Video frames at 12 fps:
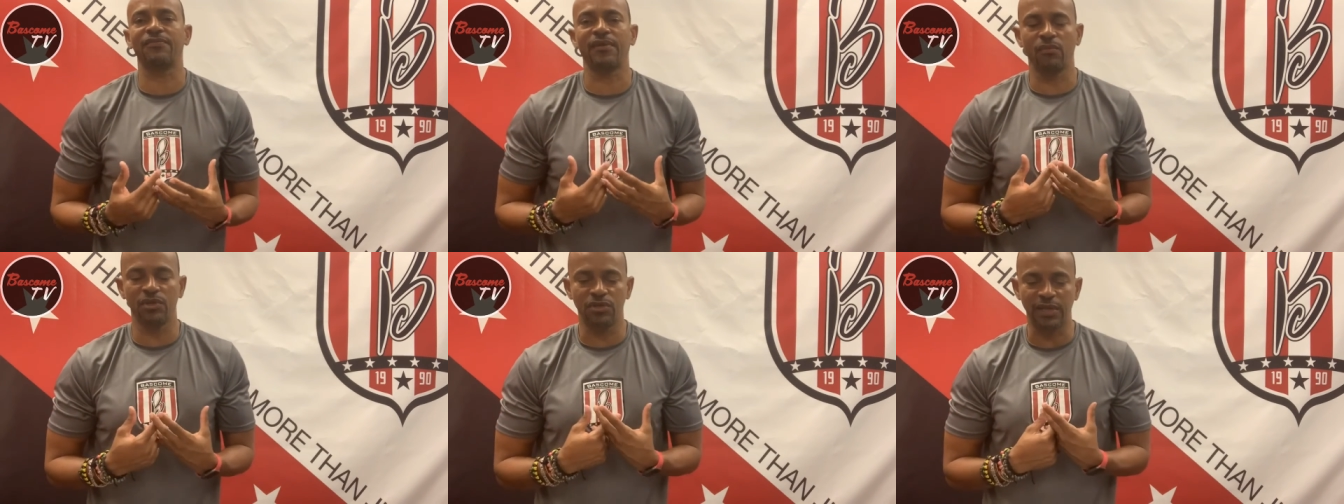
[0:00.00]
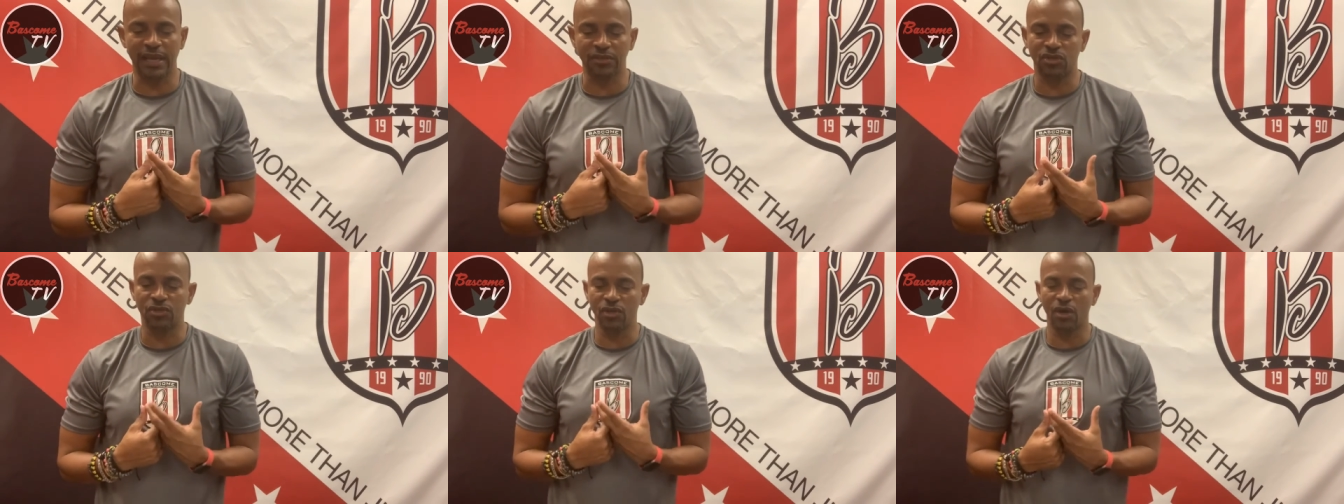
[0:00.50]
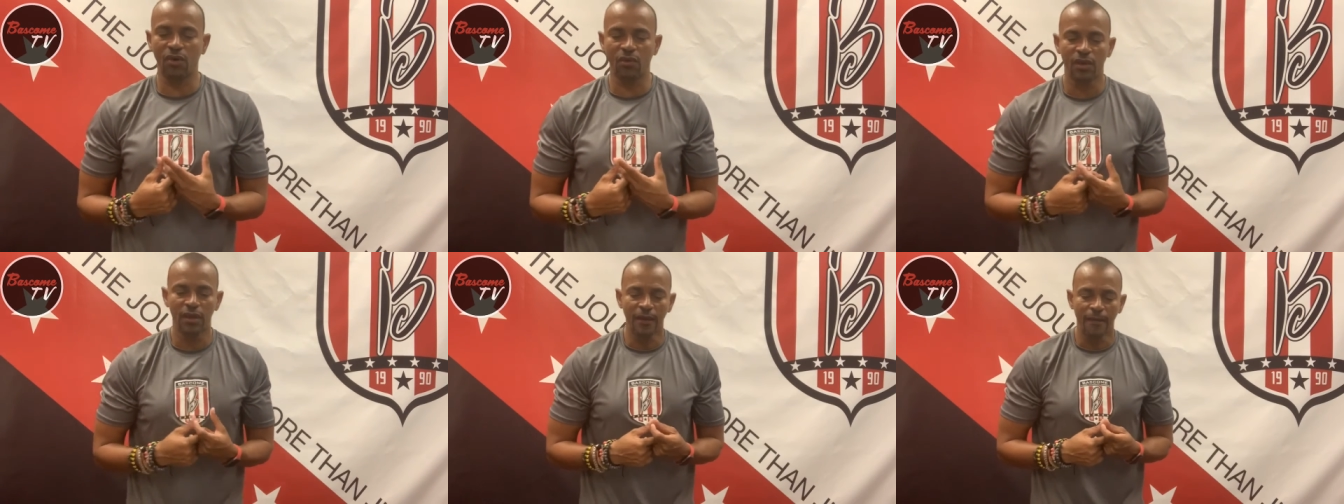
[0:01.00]
I want you to get to know
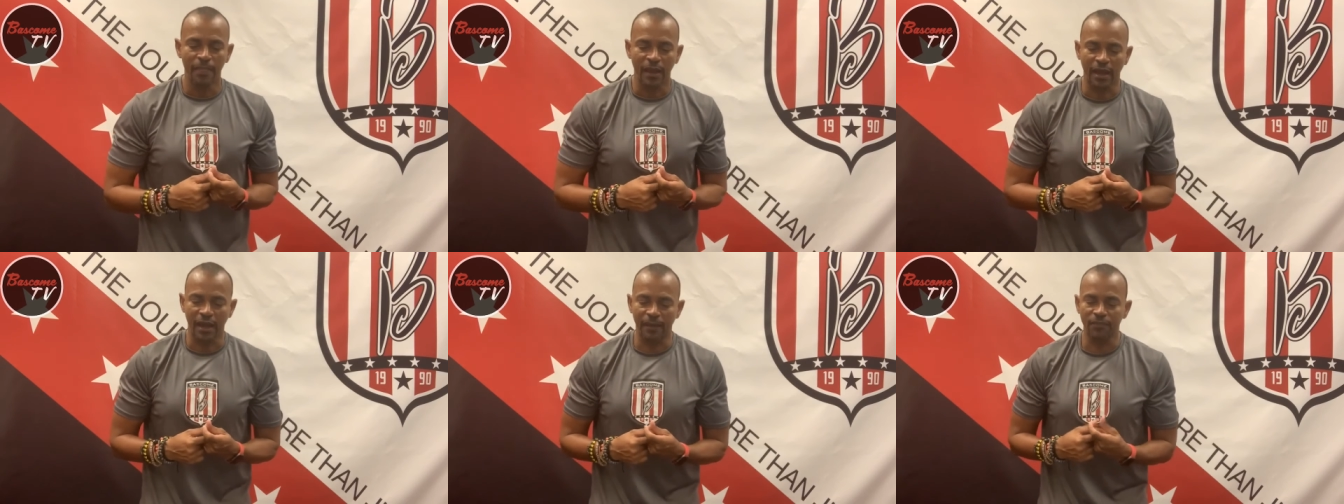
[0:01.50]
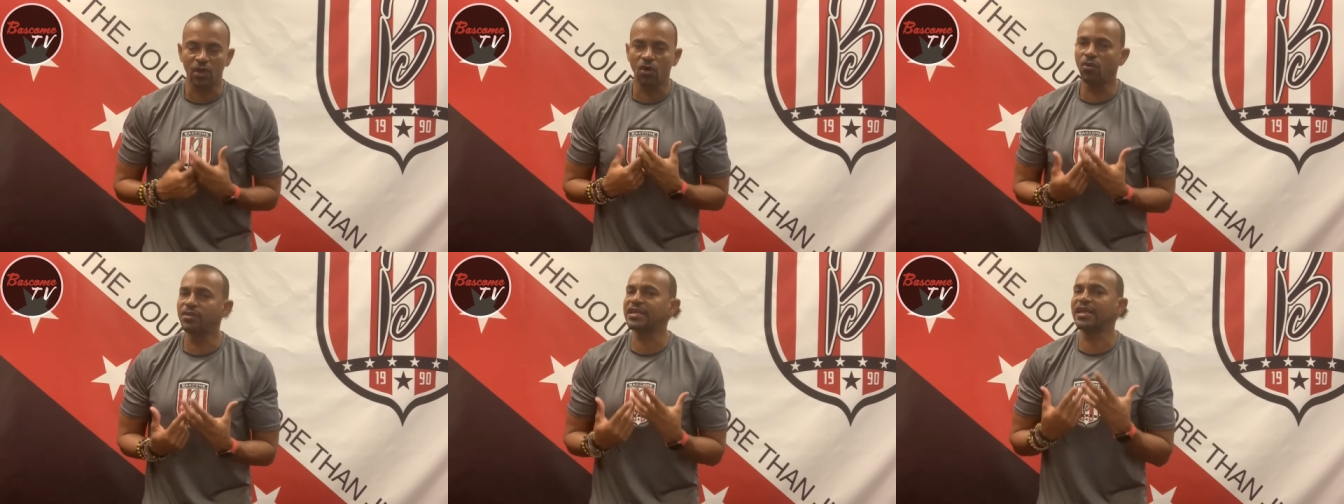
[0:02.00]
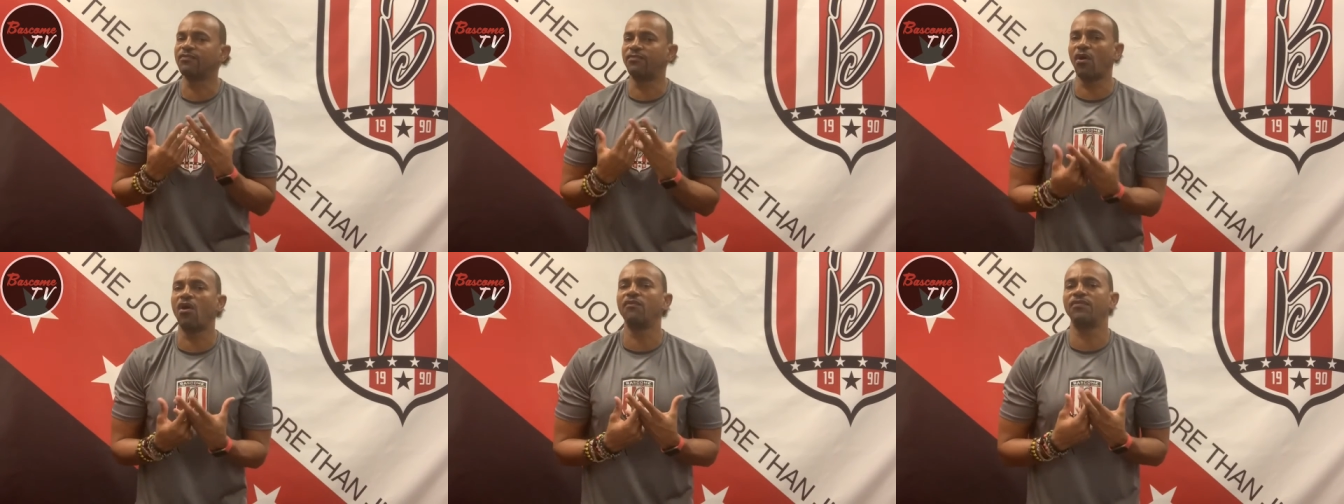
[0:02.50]
who is
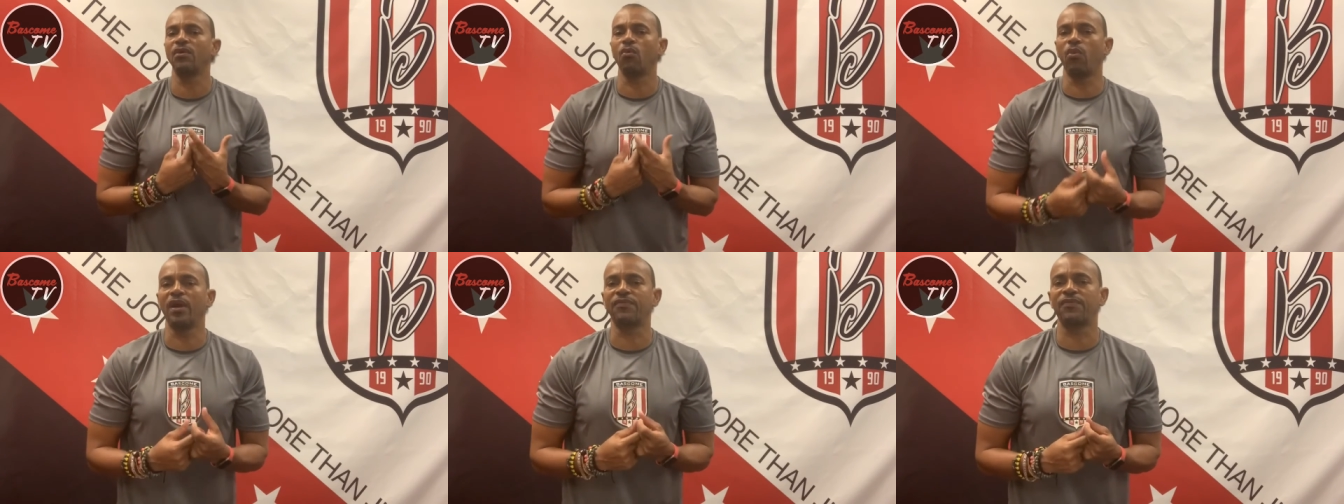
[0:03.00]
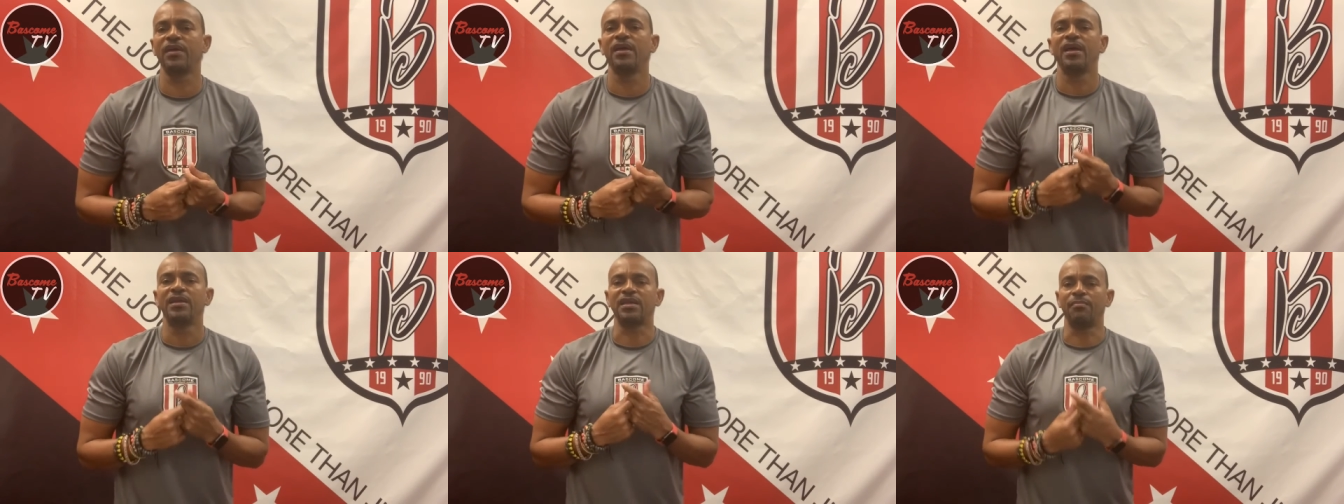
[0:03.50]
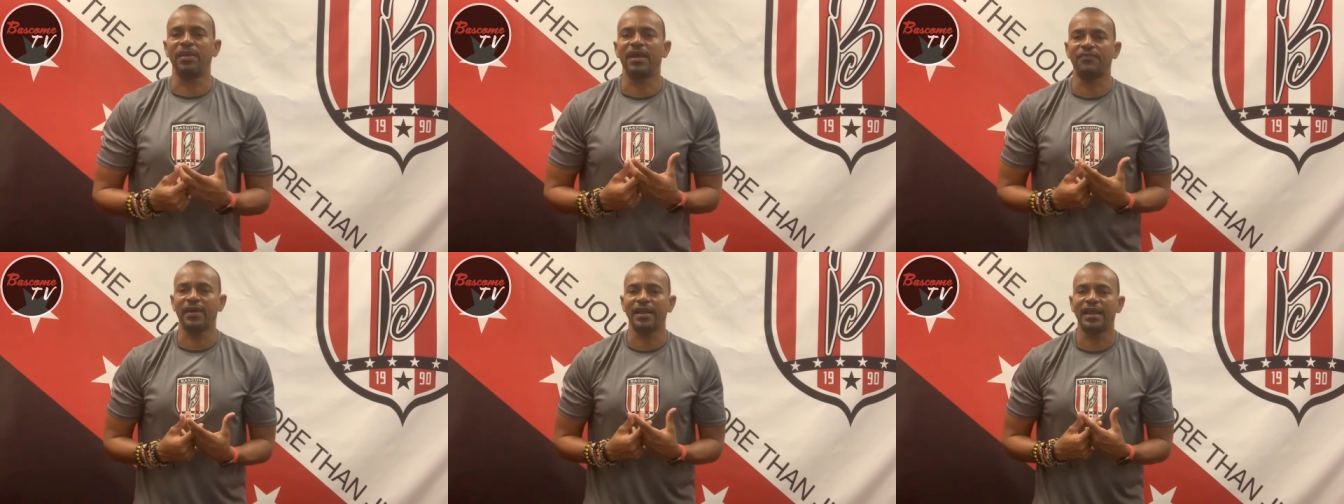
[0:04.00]
involved with the
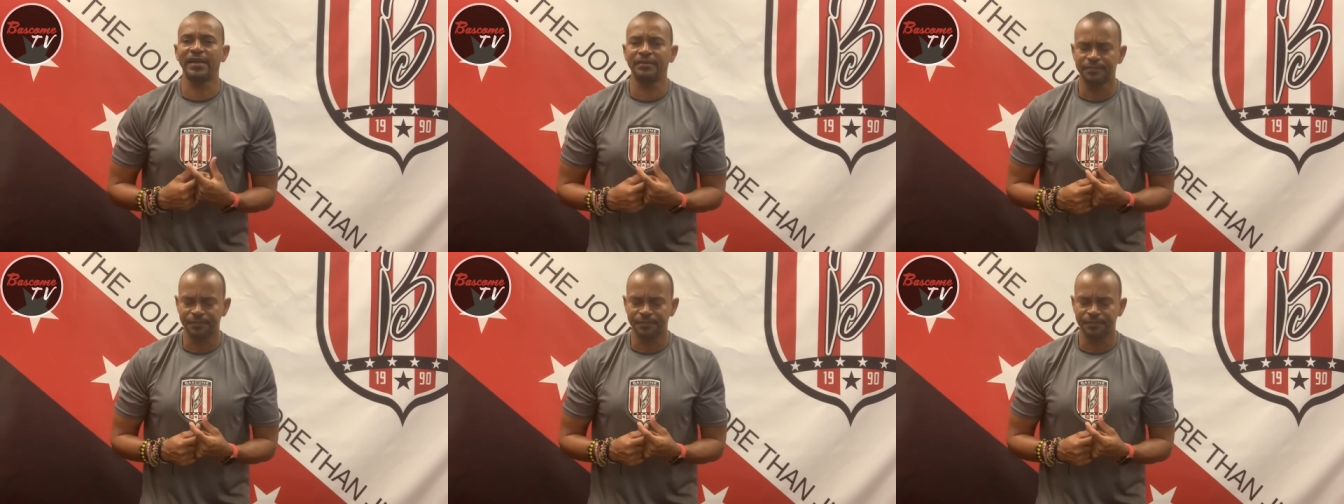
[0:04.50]
Bfla.